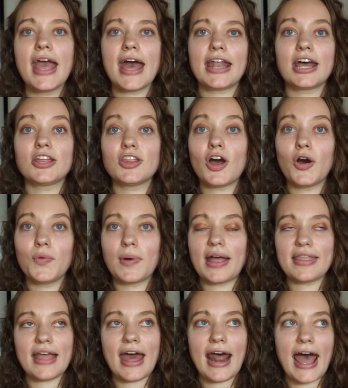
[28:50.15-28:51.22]
and I know
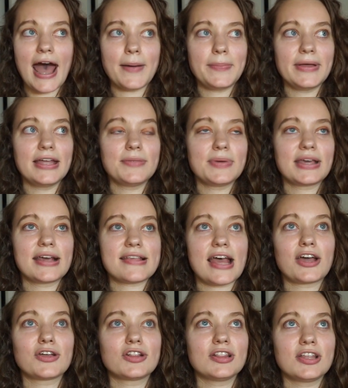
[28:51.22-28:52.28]
when that happened, because I
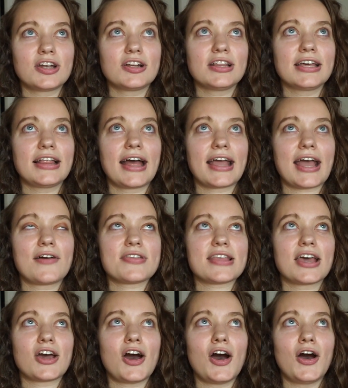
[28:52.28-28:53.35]
could literally, like, I was
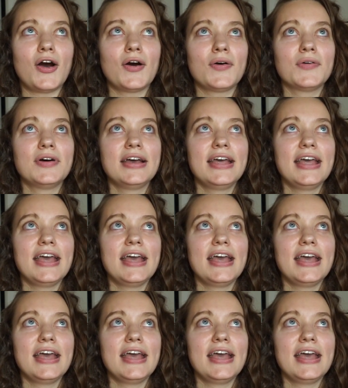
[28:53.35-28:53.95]
like, oh,